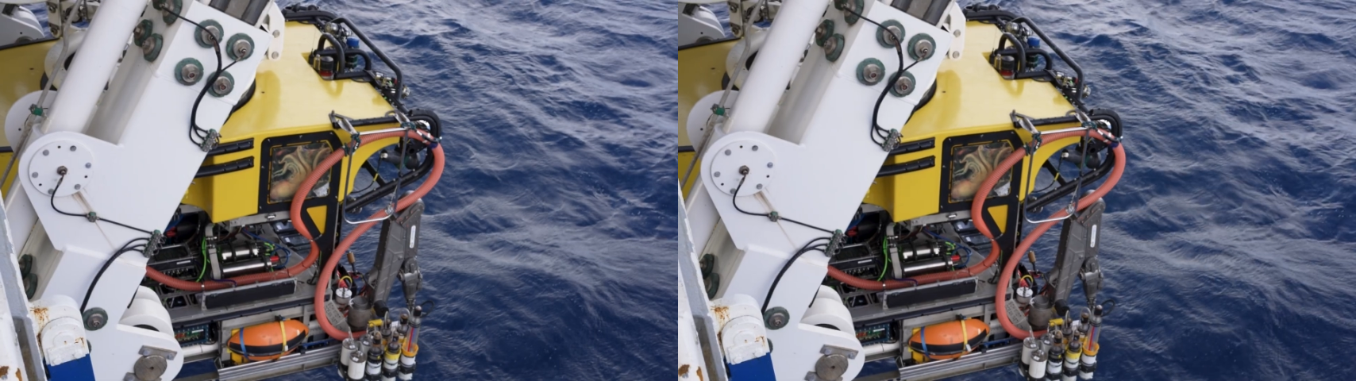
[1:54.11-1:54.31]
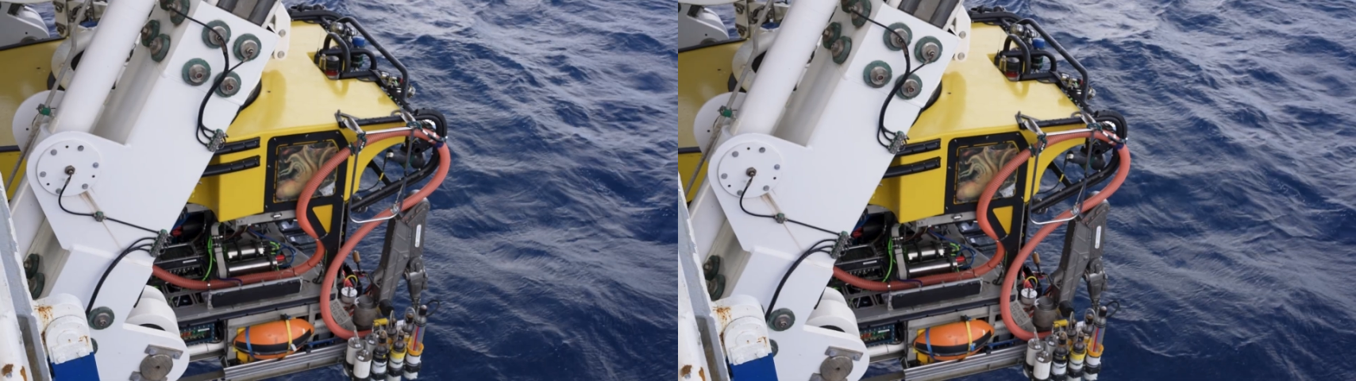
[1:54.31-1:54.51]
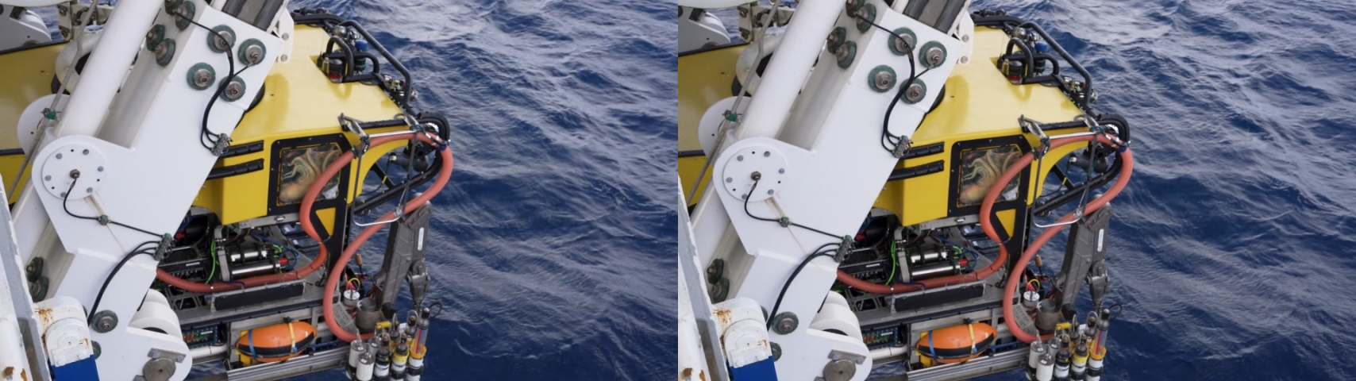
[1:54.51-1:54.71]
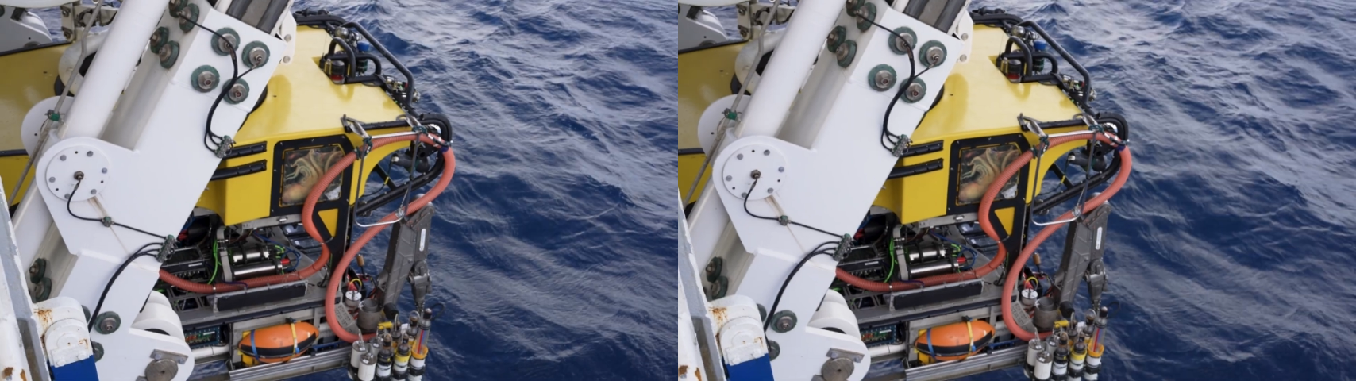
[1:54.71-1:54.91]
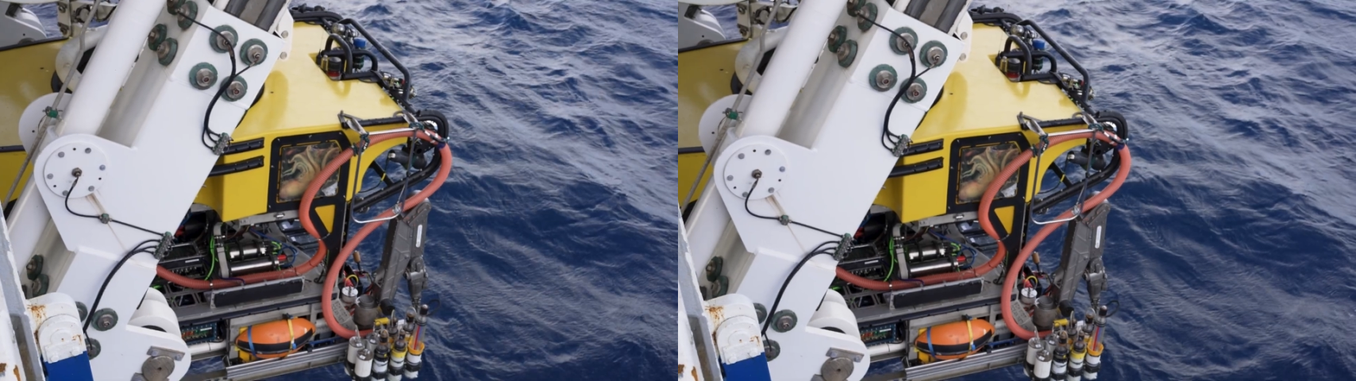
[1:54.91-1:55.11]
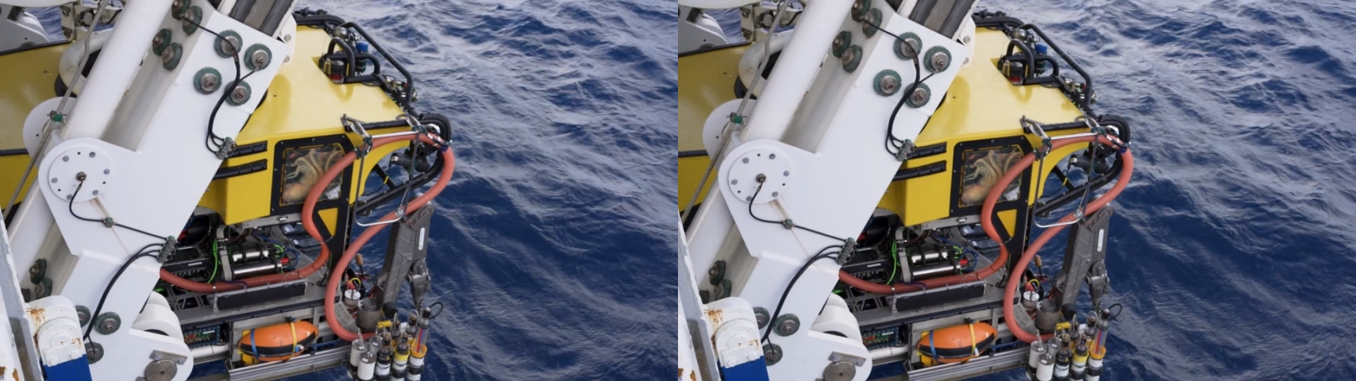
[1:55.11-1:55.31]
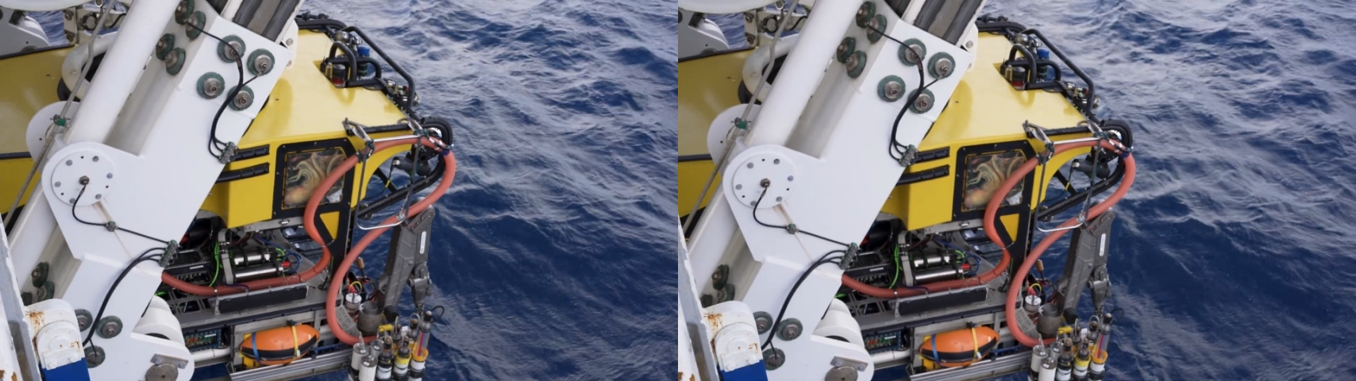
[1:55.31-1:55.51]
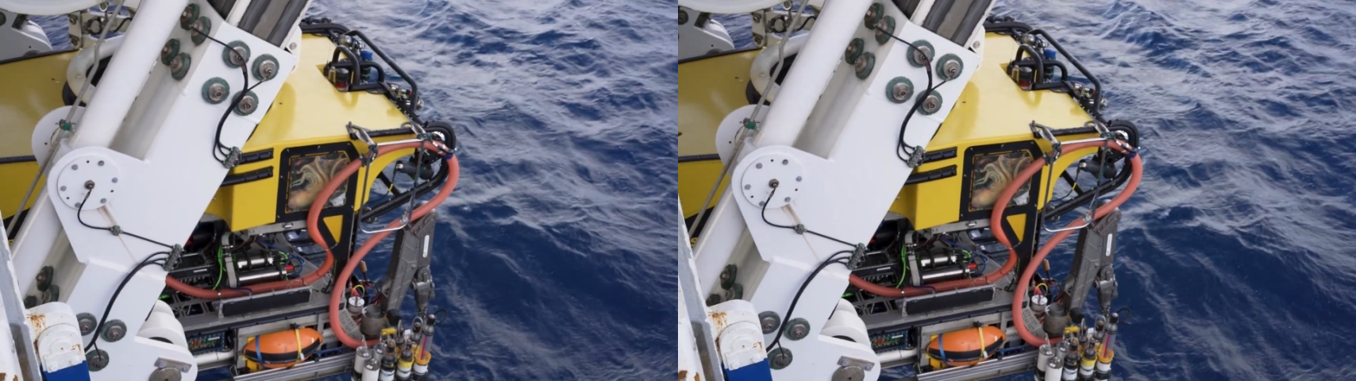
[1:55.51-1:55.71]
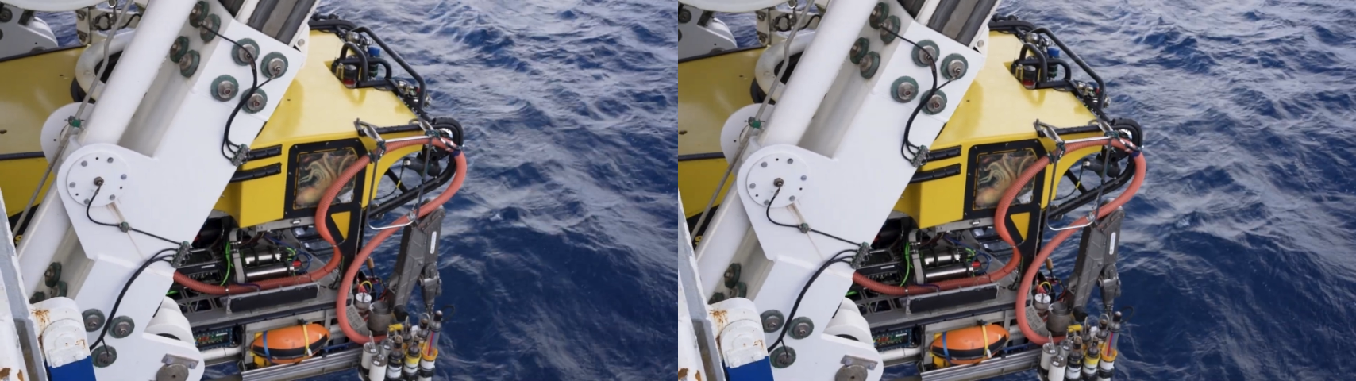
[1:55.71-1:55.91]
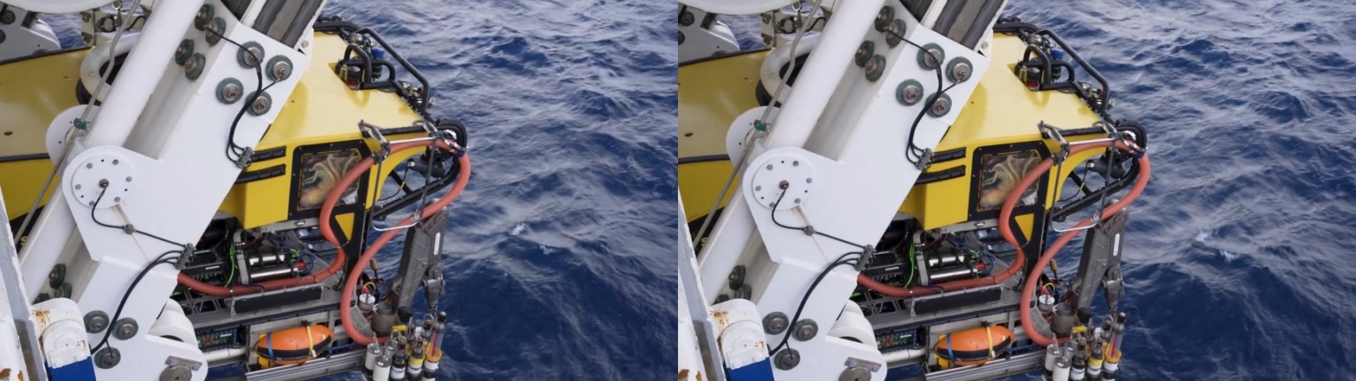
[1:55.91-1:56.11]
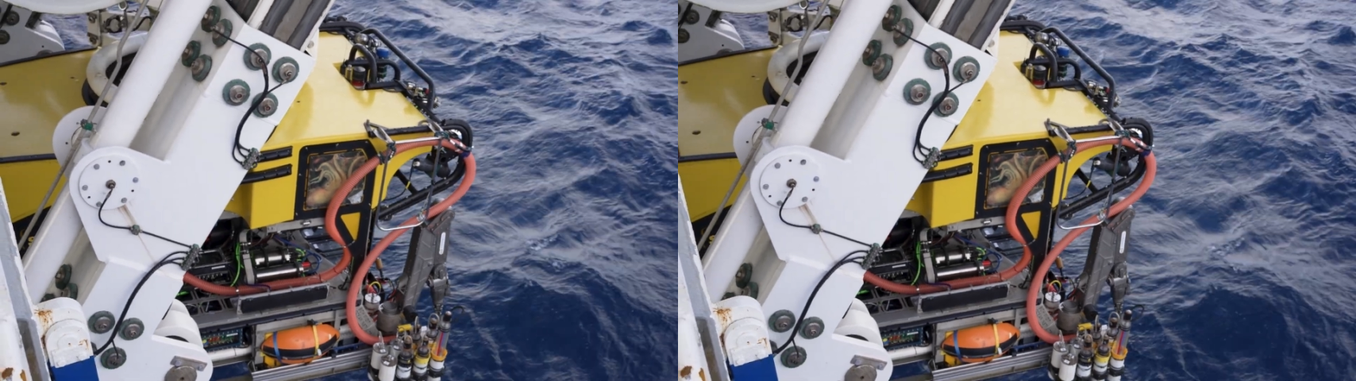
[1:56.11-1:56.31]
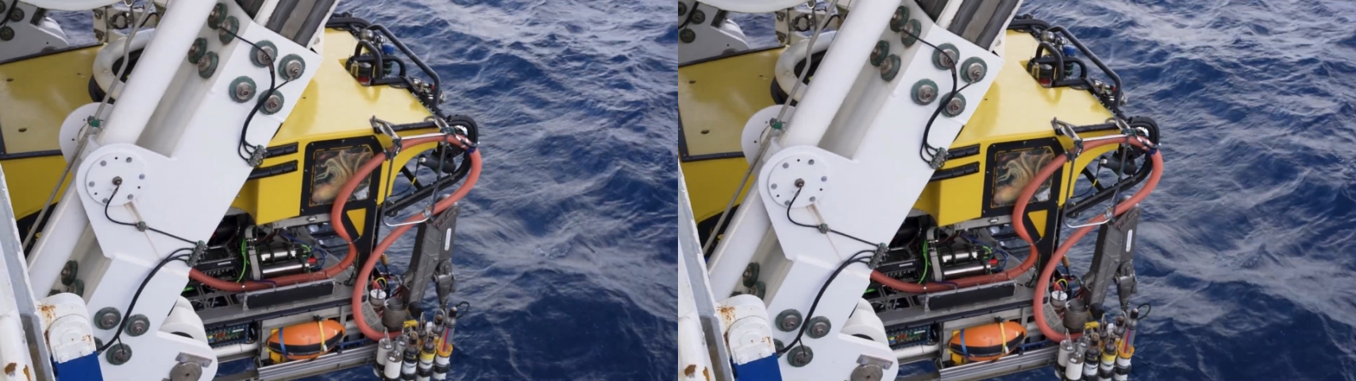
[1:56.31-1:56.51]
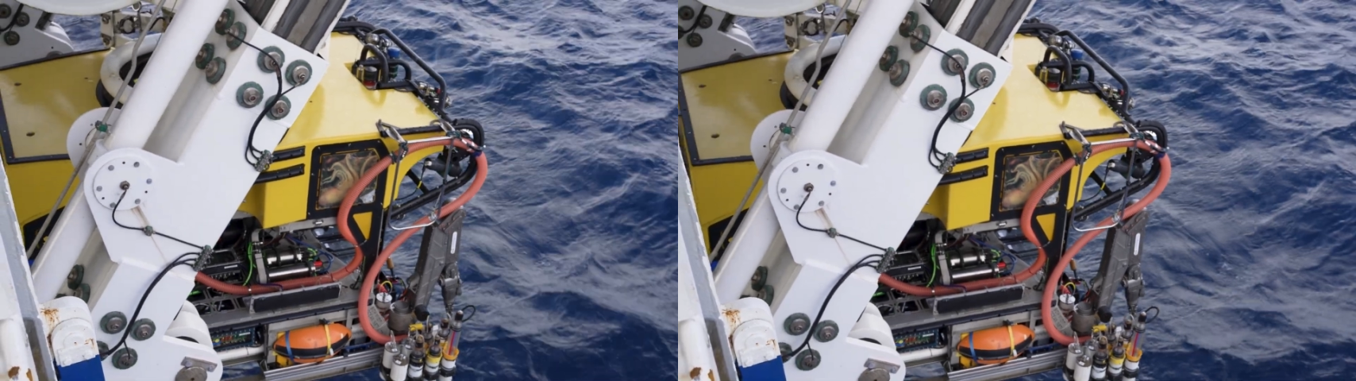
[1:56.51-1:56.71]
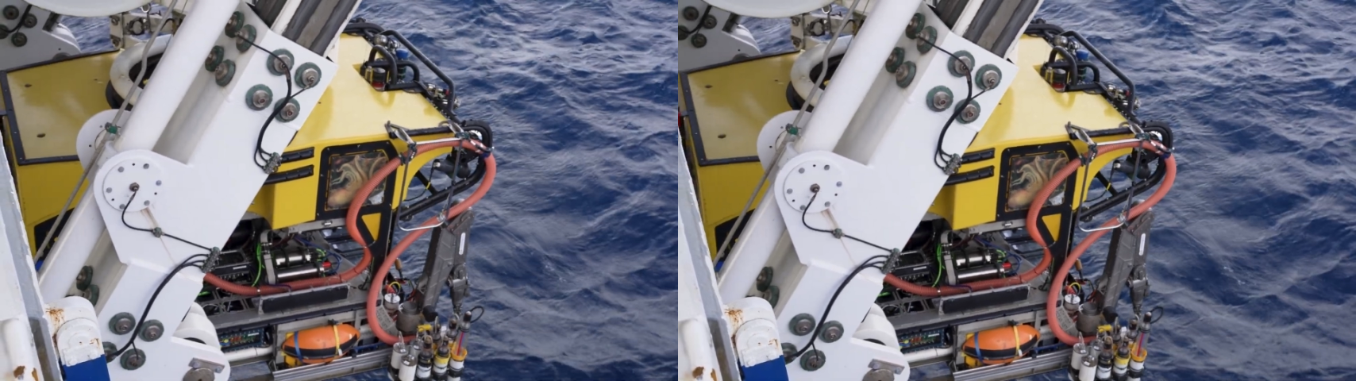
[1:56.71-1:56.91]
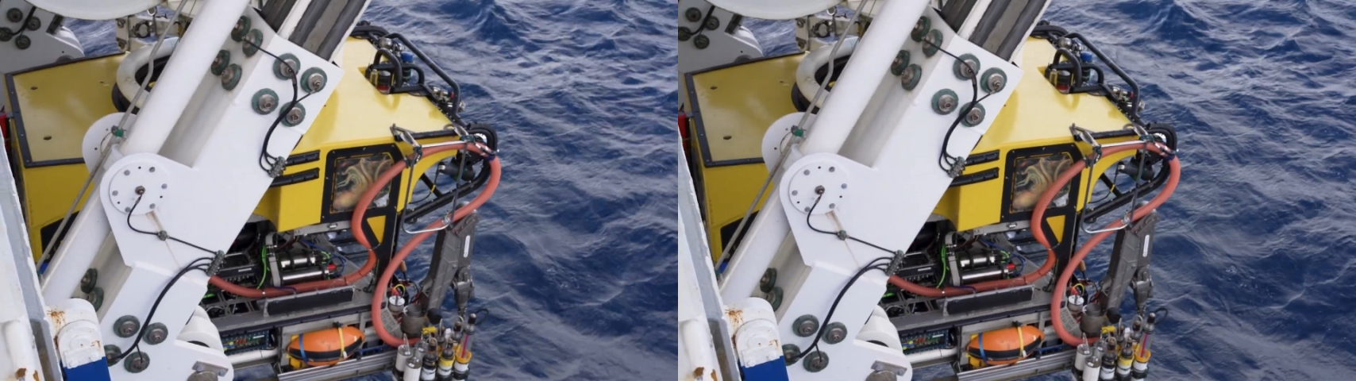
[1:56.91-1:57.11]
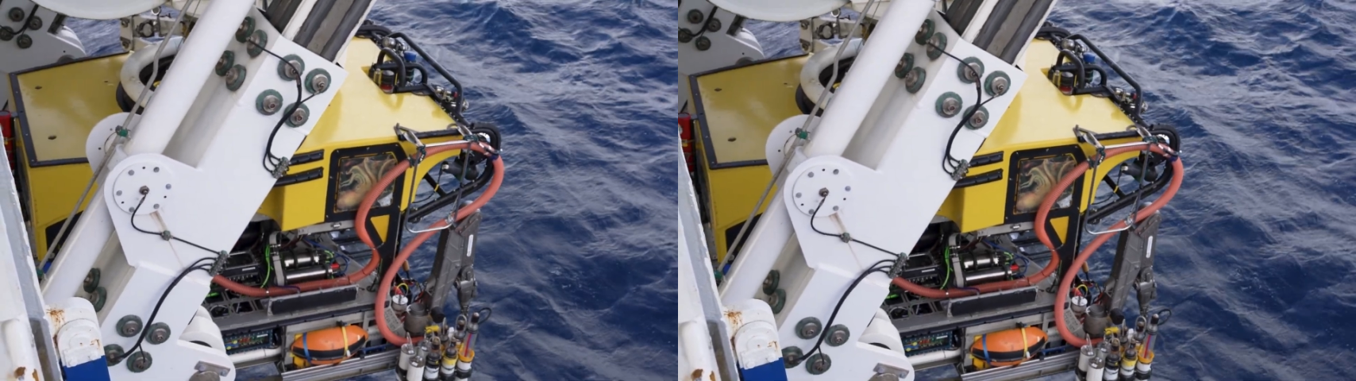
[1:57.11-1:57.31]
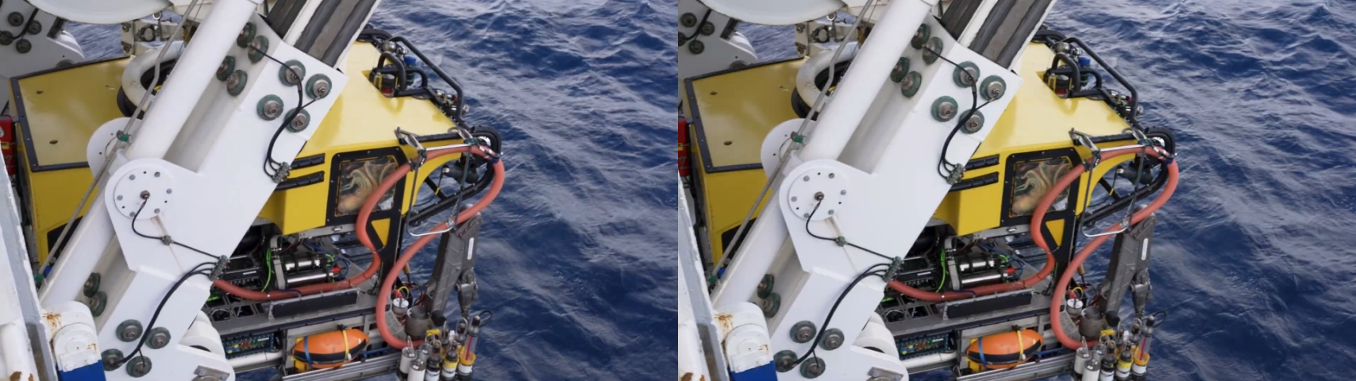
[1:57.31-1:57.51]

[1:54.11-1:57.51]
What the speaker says: No face is visible, so there are no lips to read.